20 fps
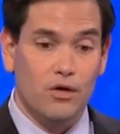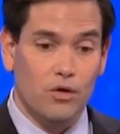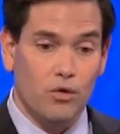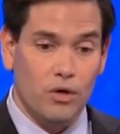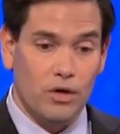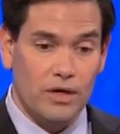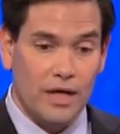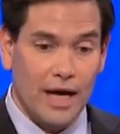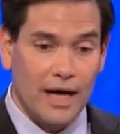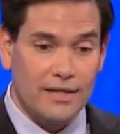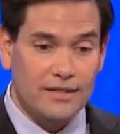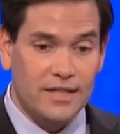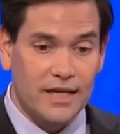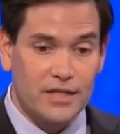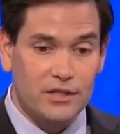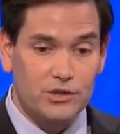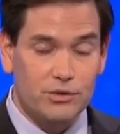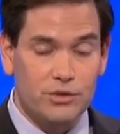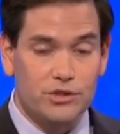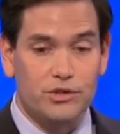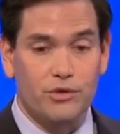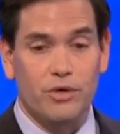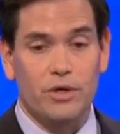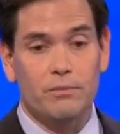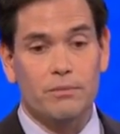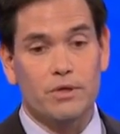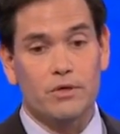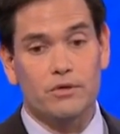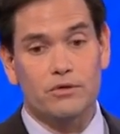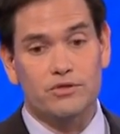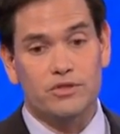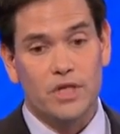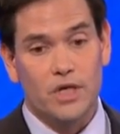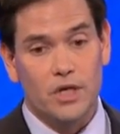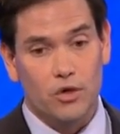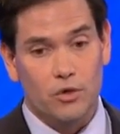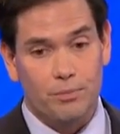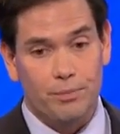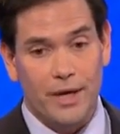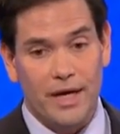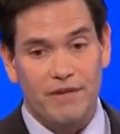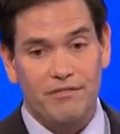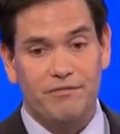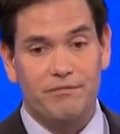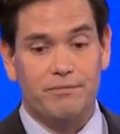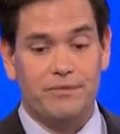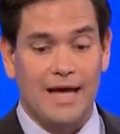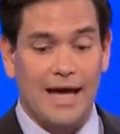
who are not dangerous criminals, who pay